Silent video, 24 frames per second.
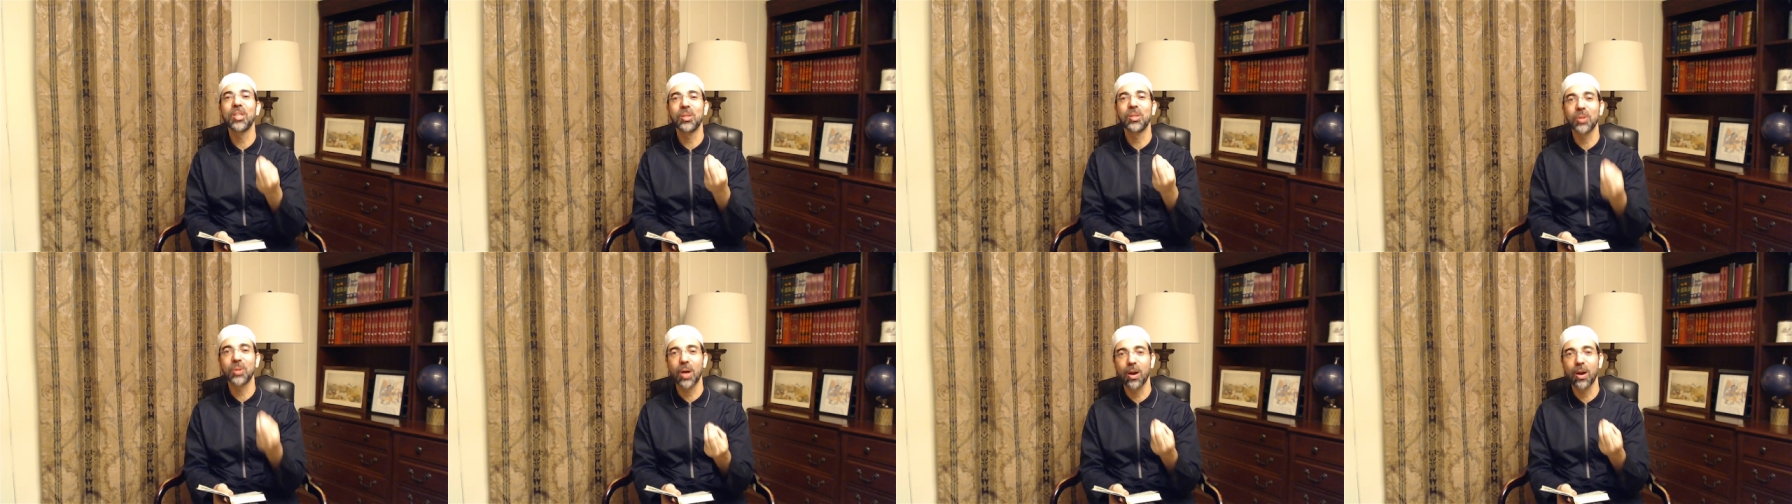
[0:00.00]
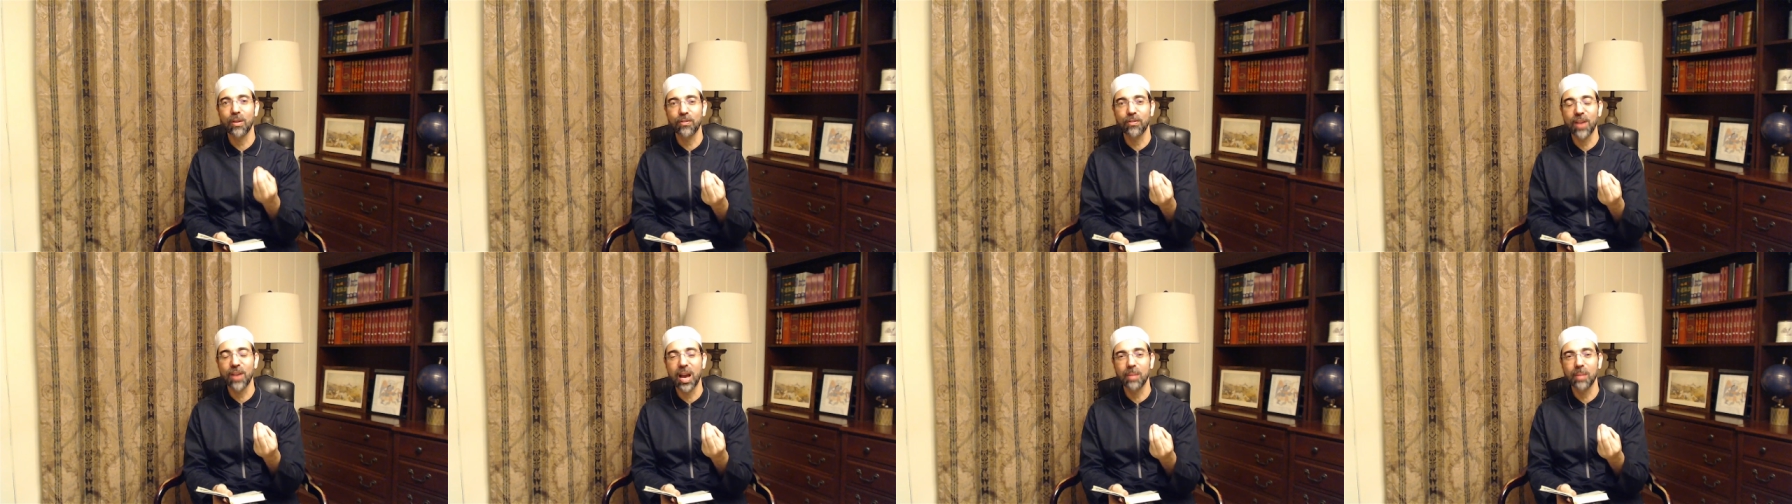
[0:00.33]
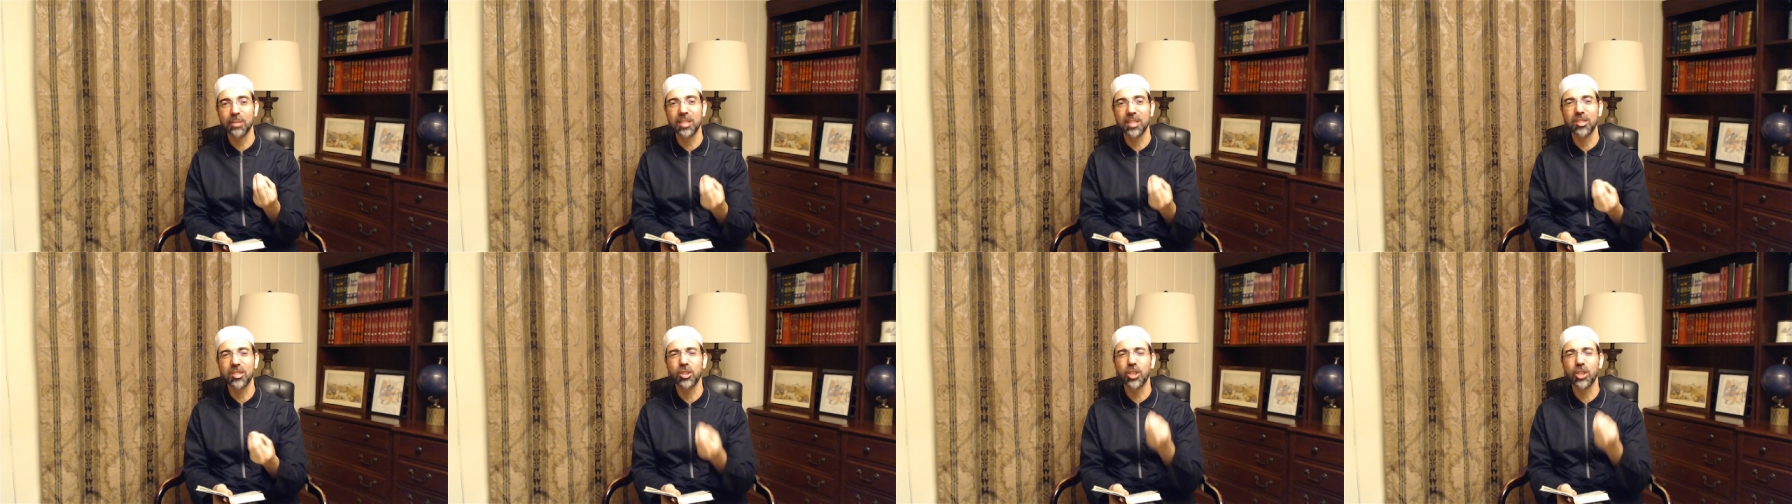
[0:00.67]
to our
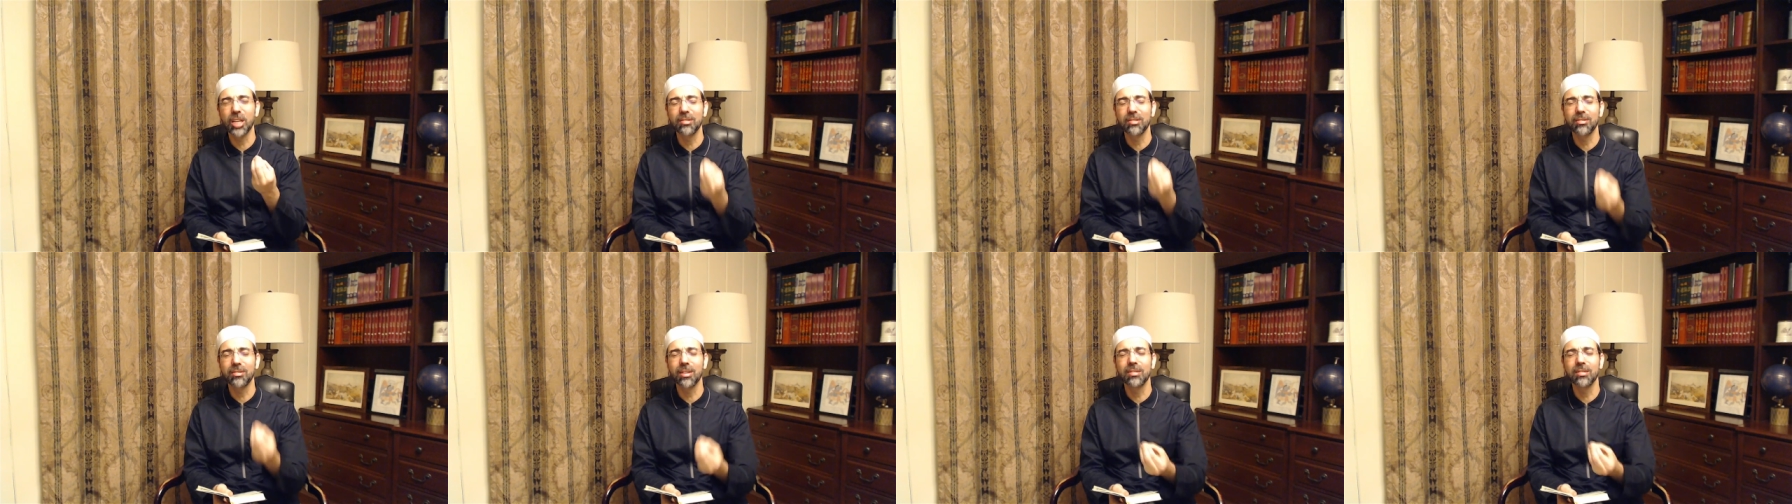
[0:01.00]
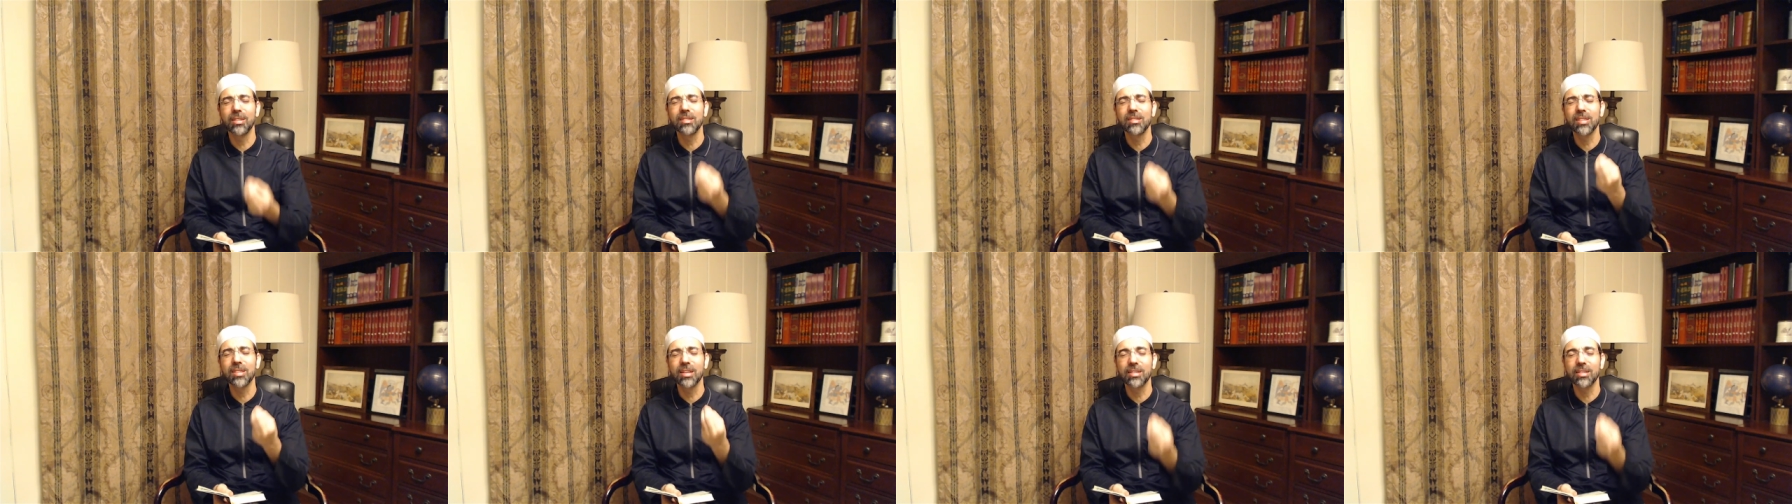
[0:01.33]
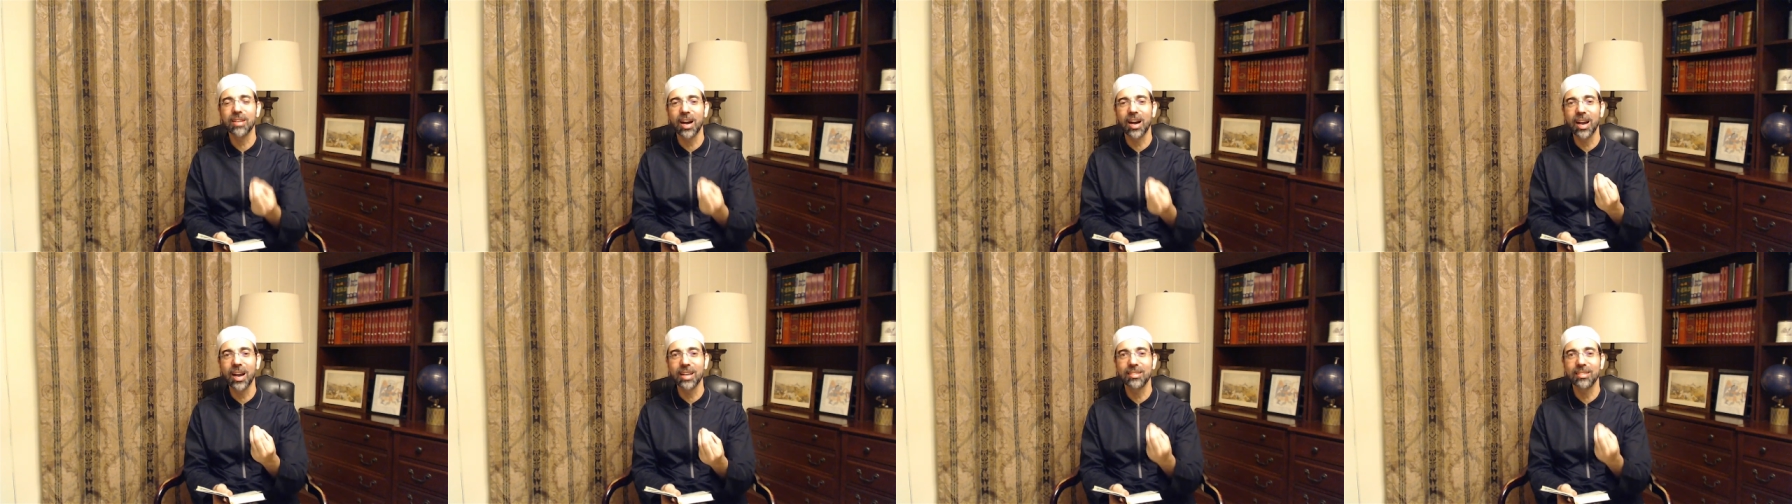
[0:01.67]
families, gentleness and
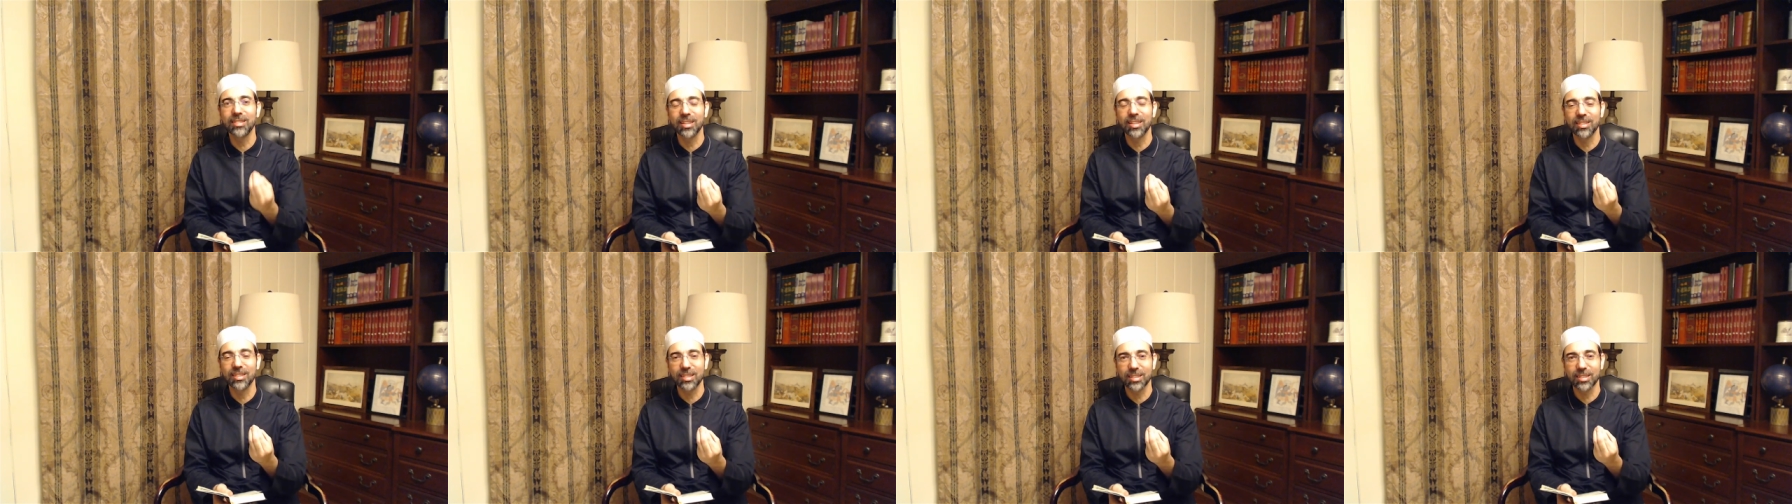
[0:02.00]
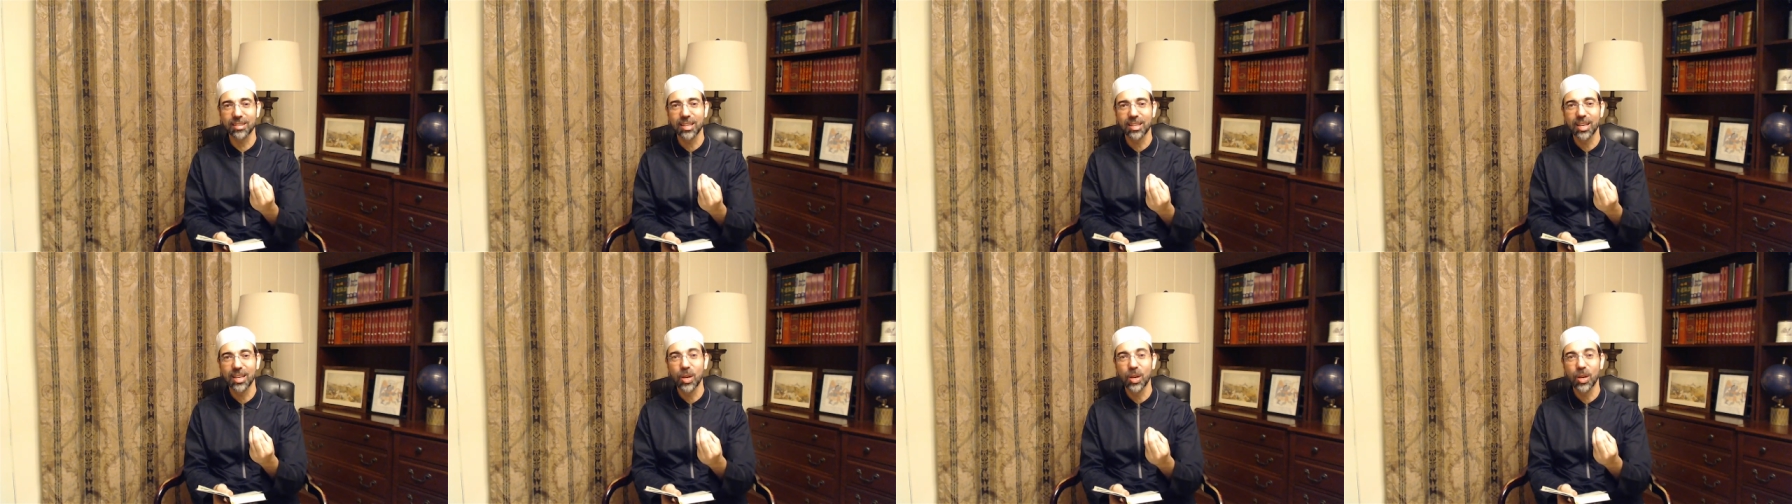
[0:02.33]
kindness.